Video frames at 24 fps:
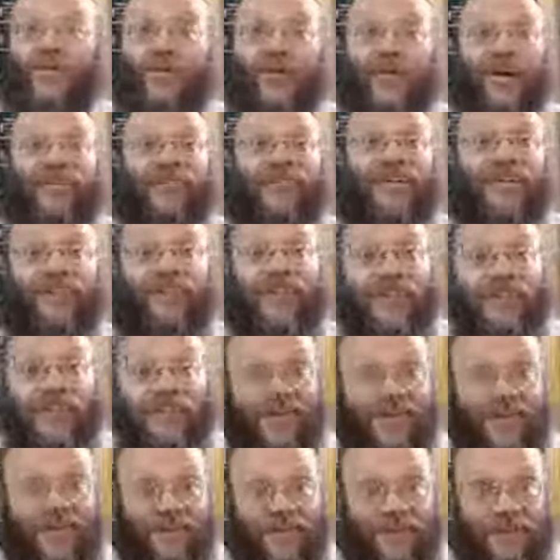Rav
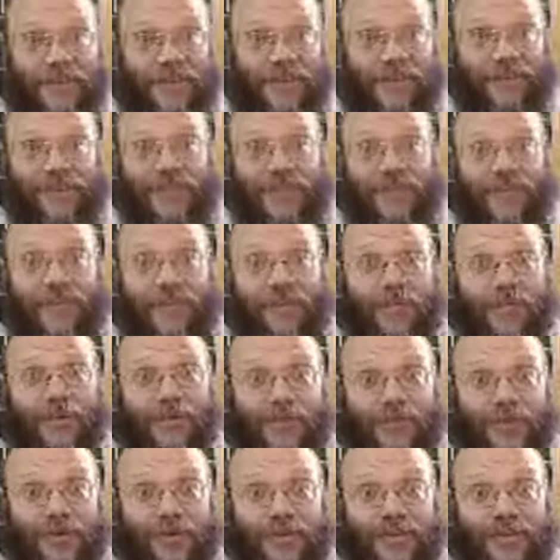Neventzal, the rabbi of the
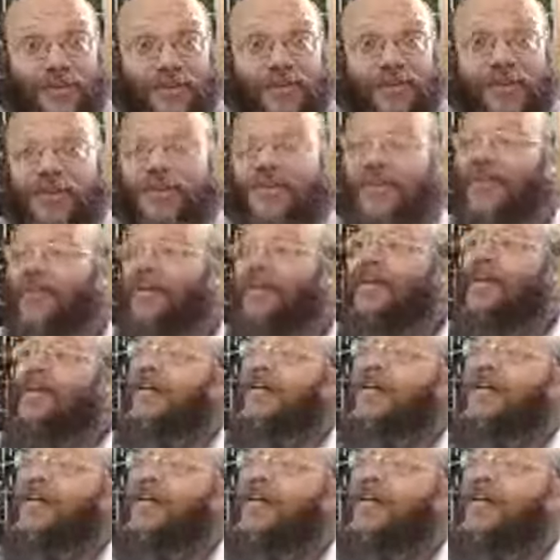old city, he,